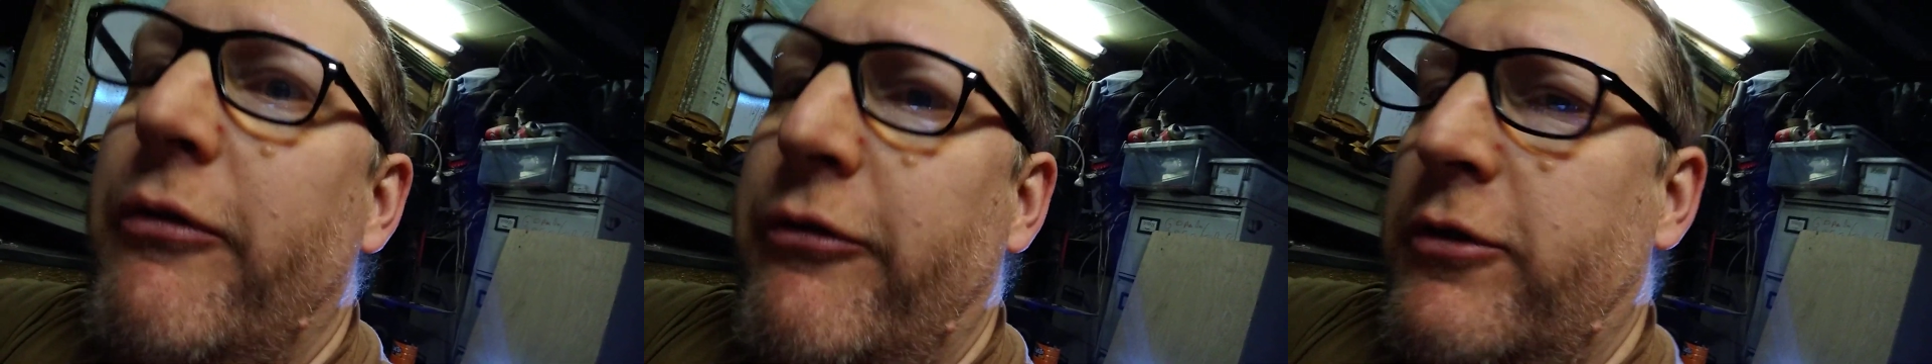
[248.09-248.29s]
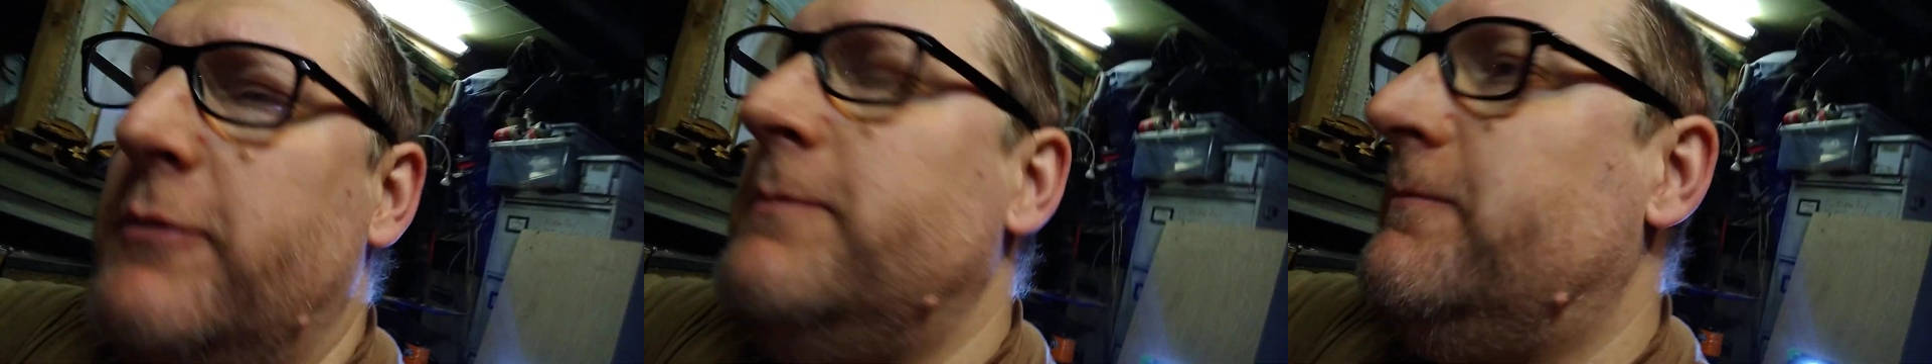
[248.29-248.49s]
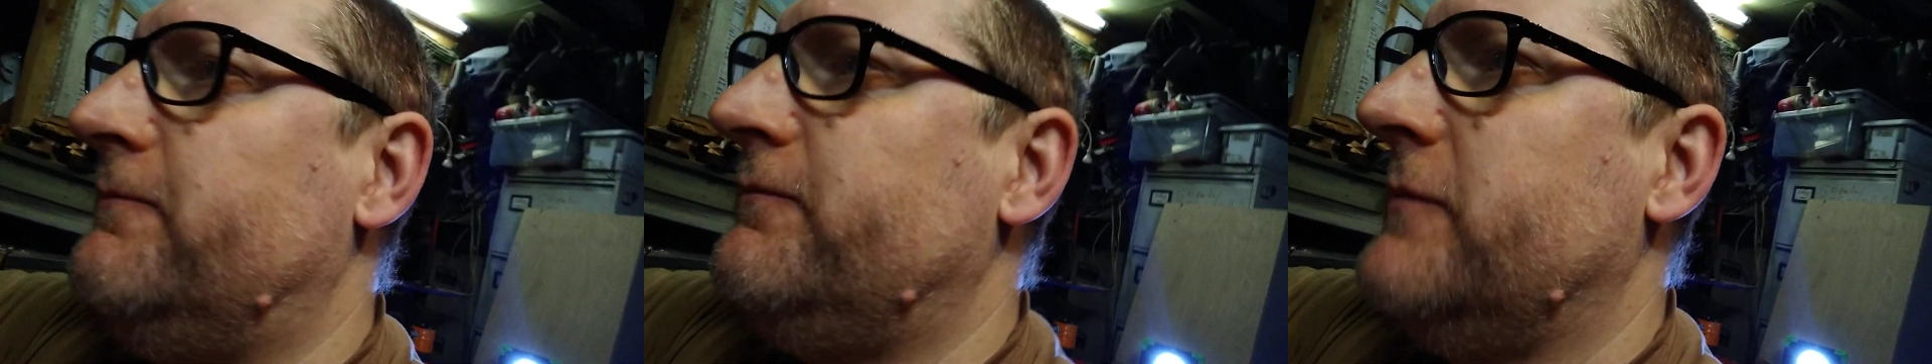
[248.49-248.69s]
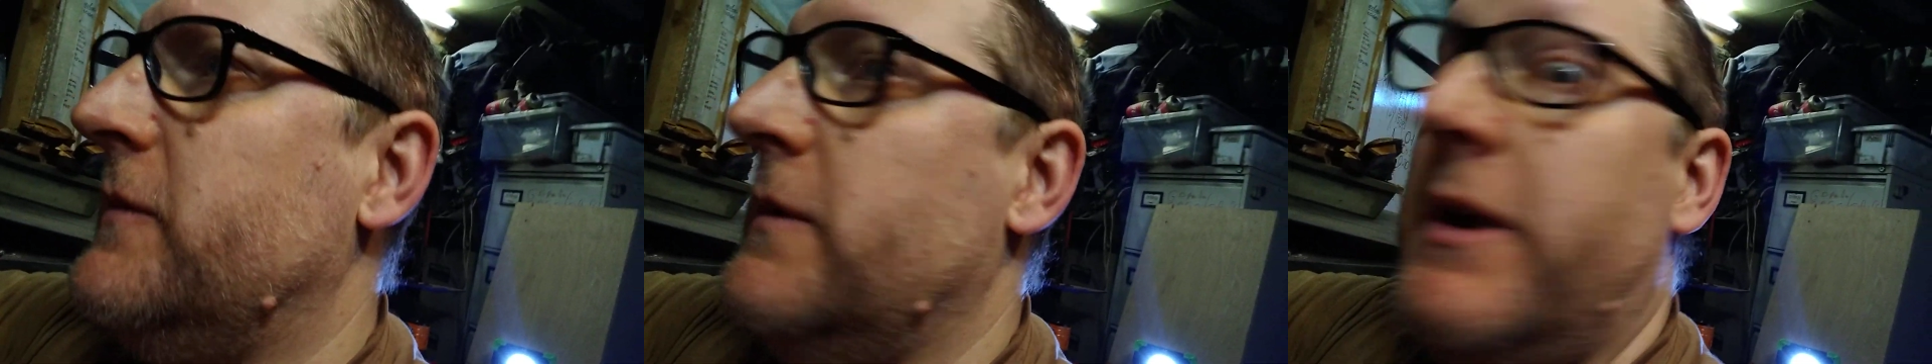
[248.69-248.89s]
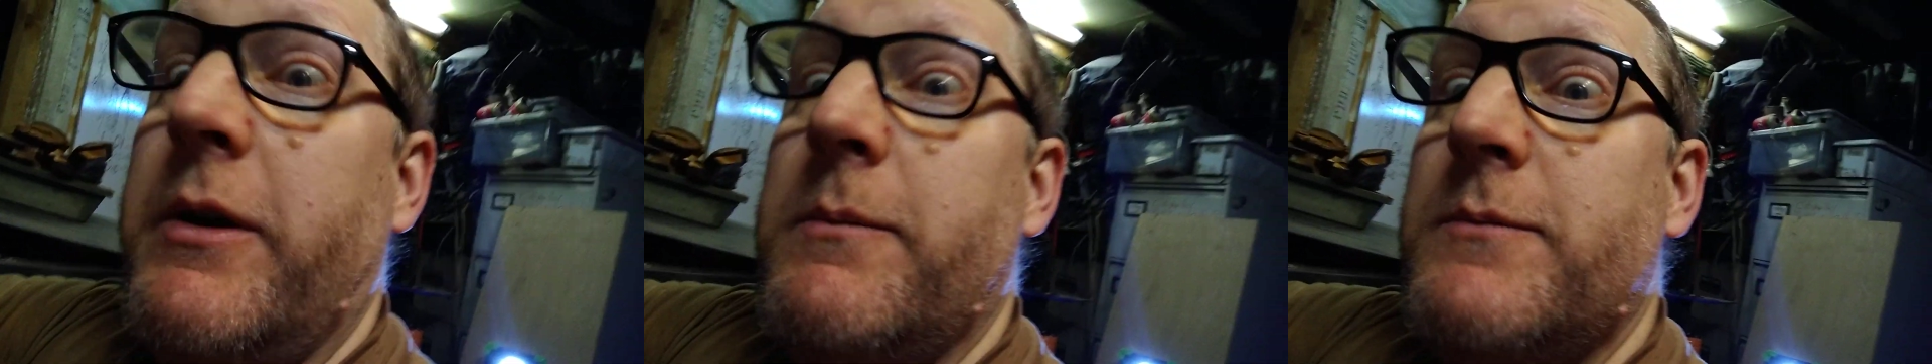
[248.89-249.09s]

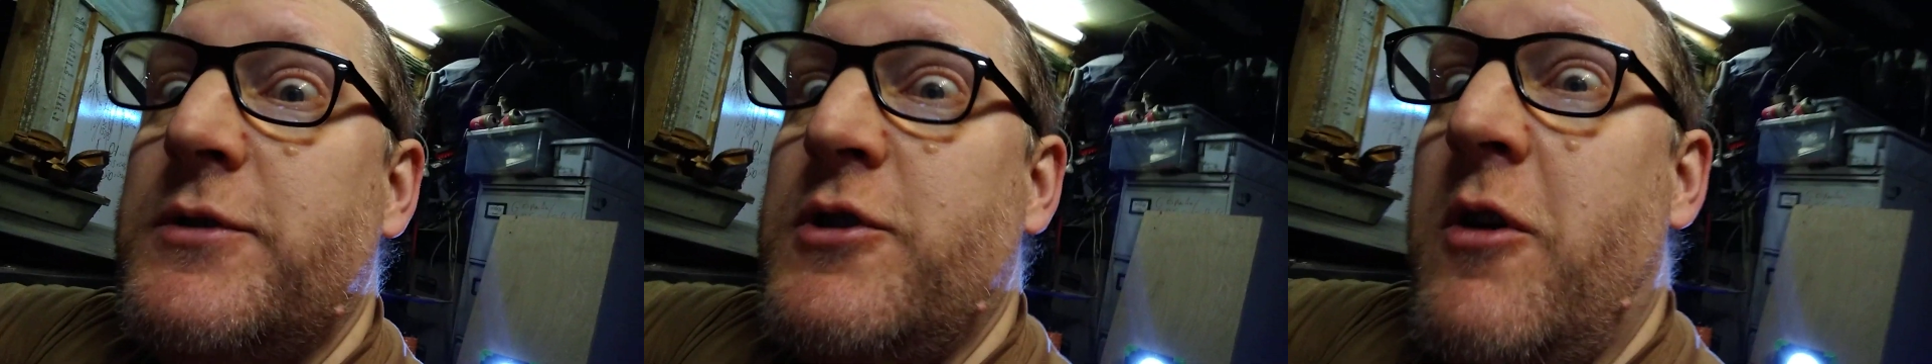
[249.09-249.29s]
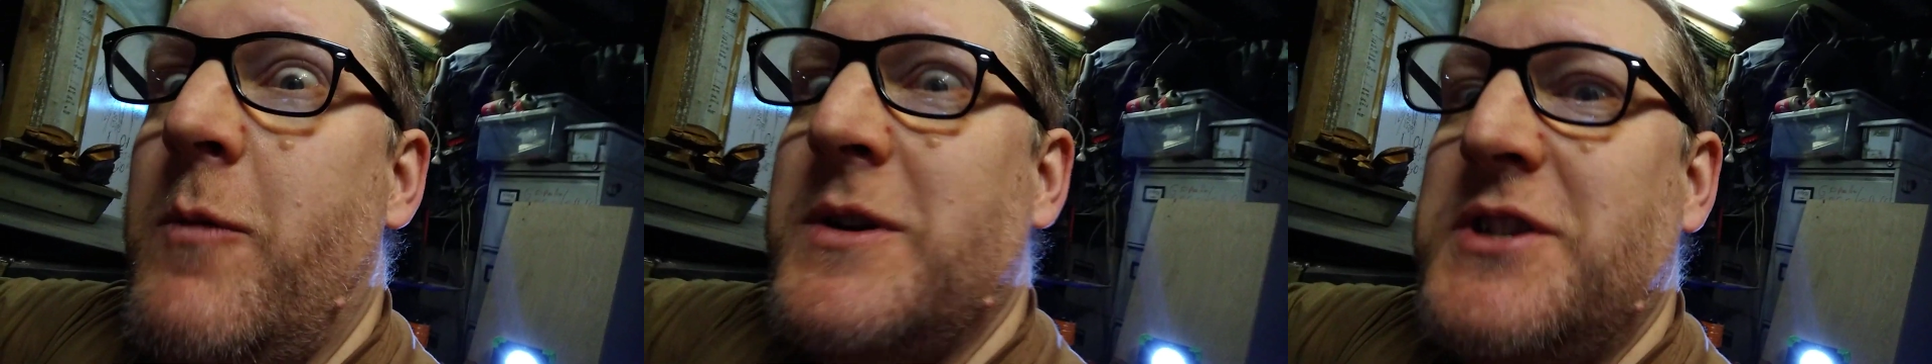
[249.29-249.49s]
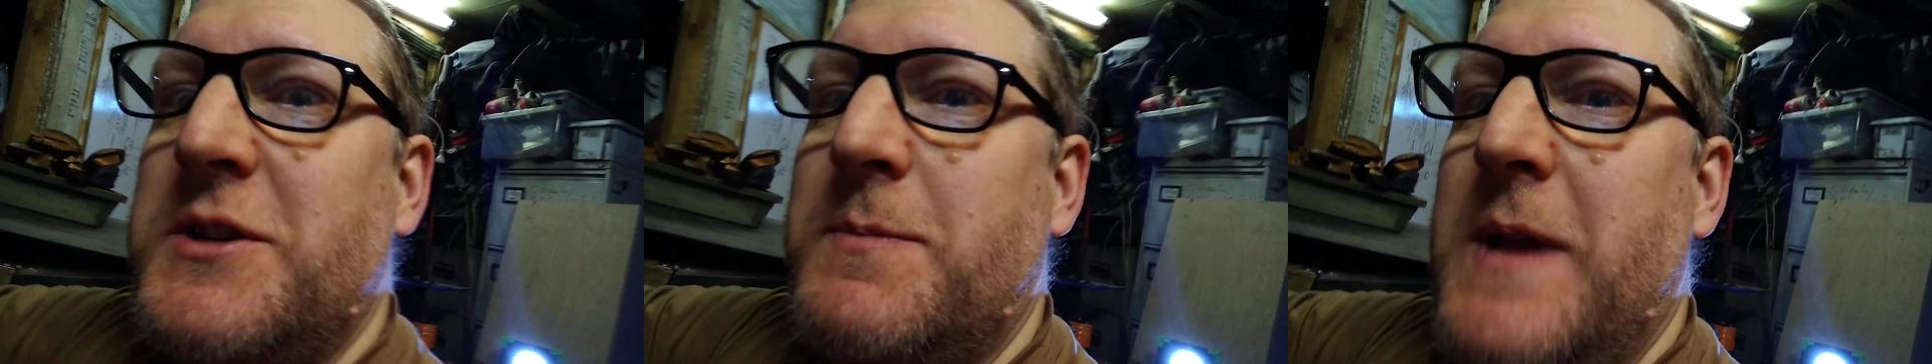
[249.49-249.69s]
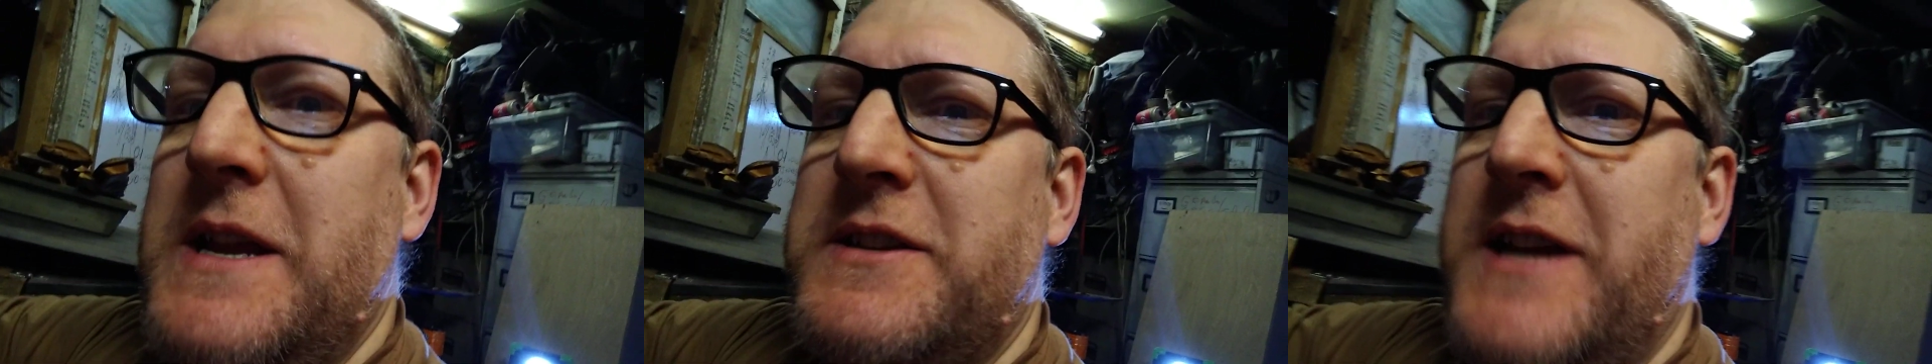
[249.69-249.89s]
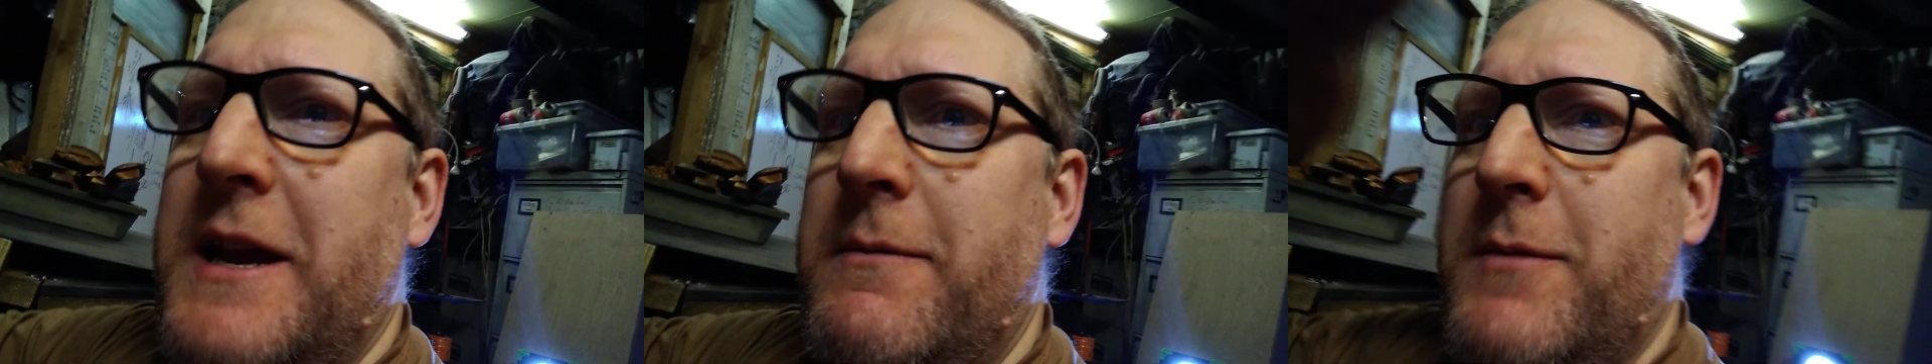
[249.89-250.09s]
Right, just got my six
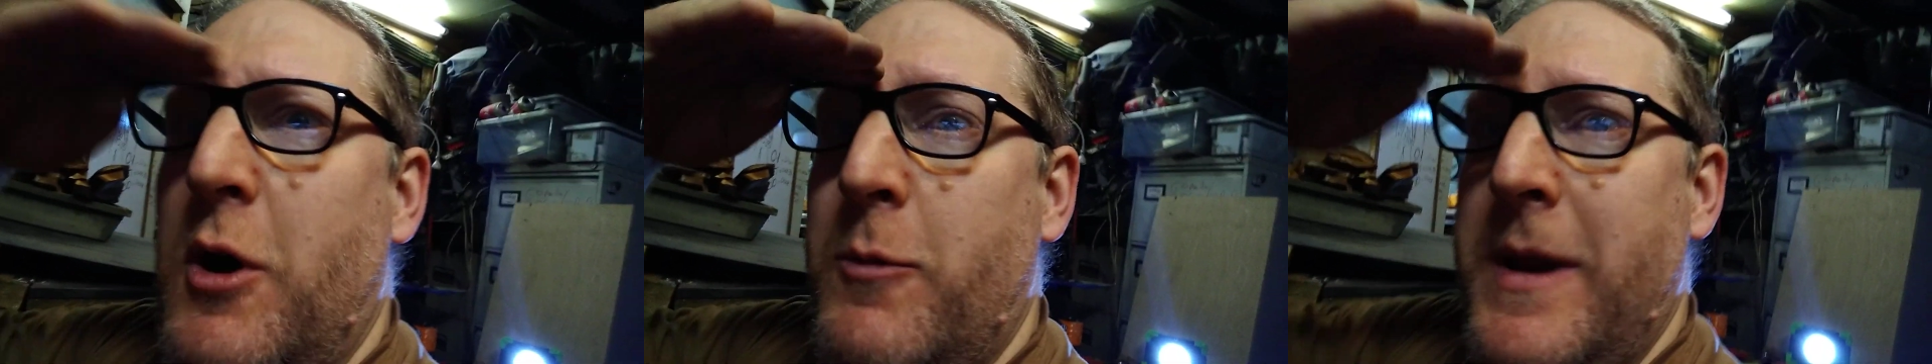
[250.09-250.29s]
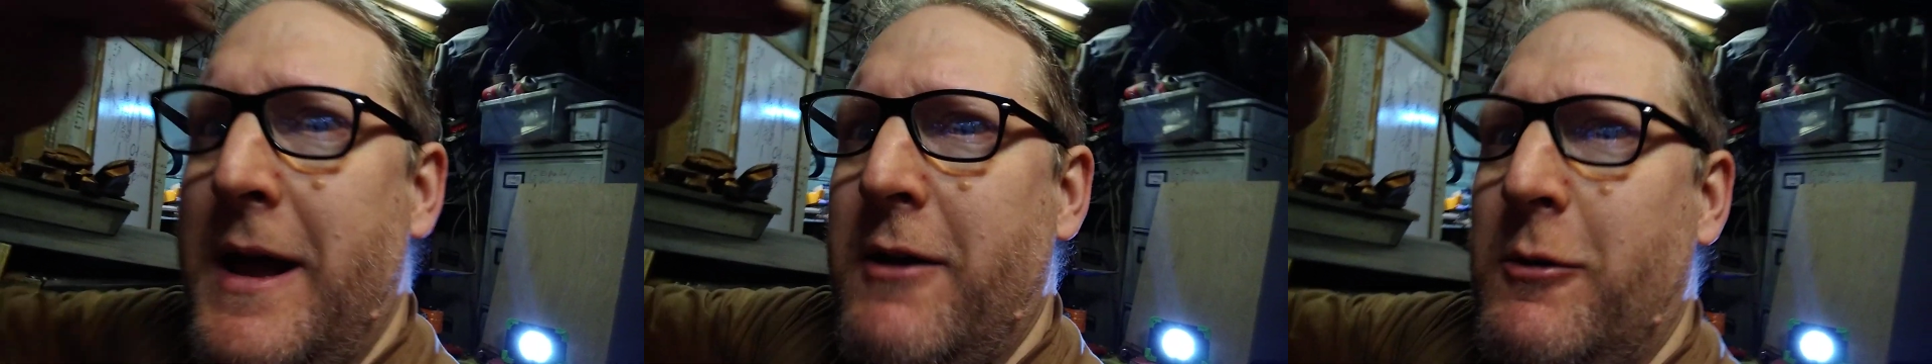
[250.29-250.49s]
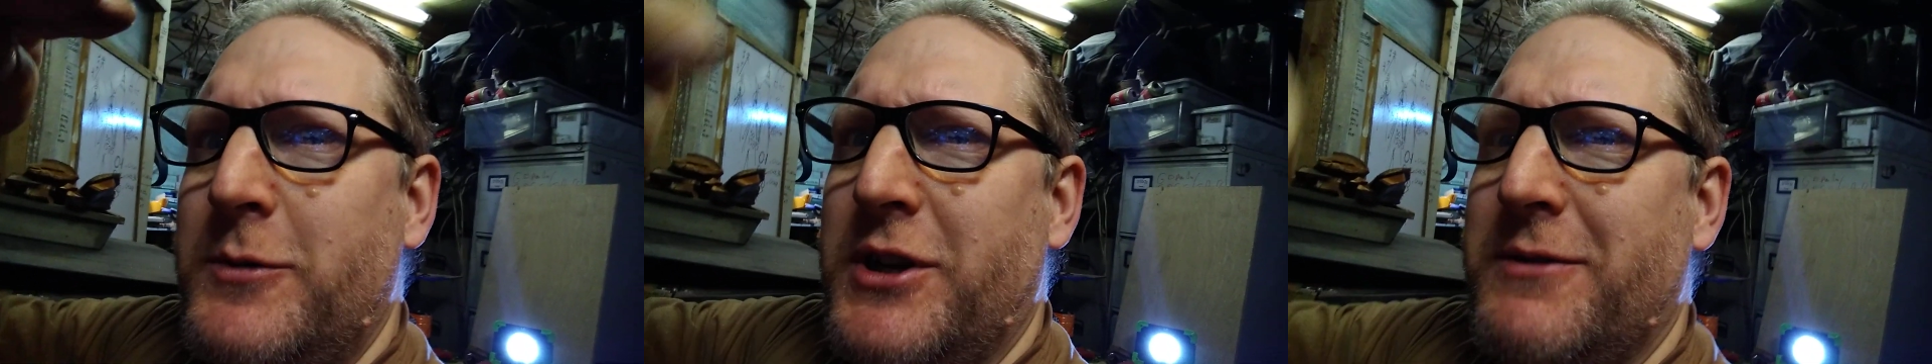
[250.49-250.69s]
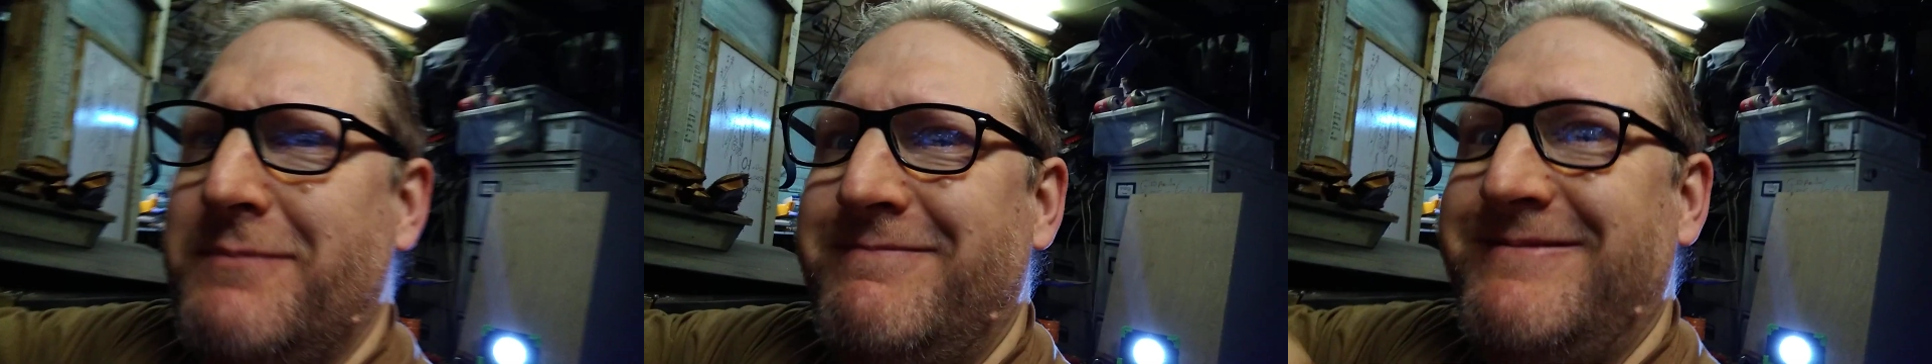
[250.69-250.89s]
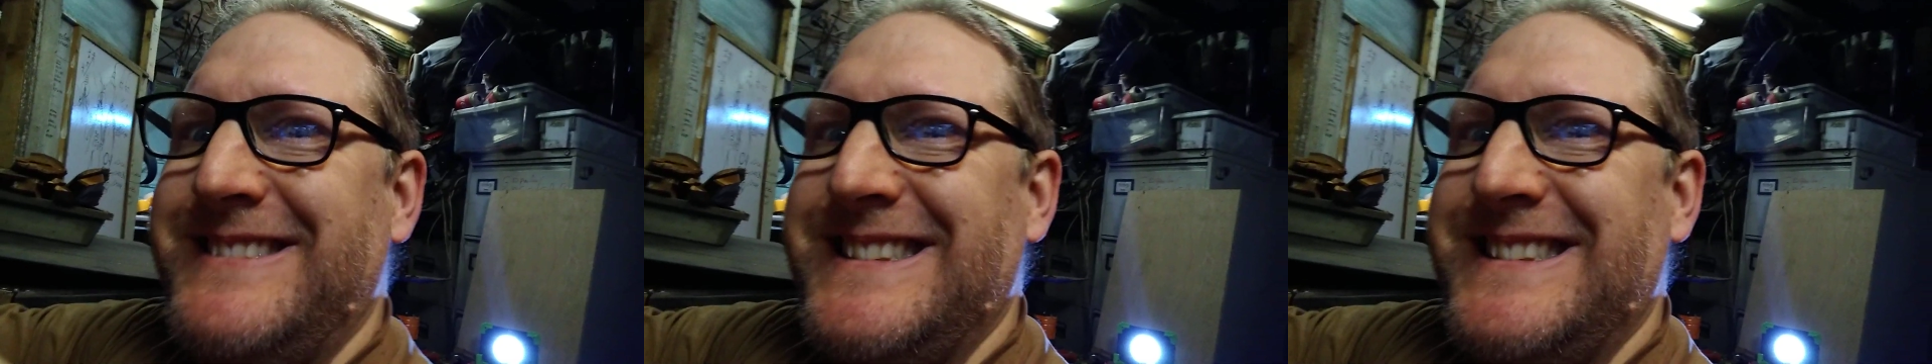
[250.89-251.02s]
plates out, hope that helps you.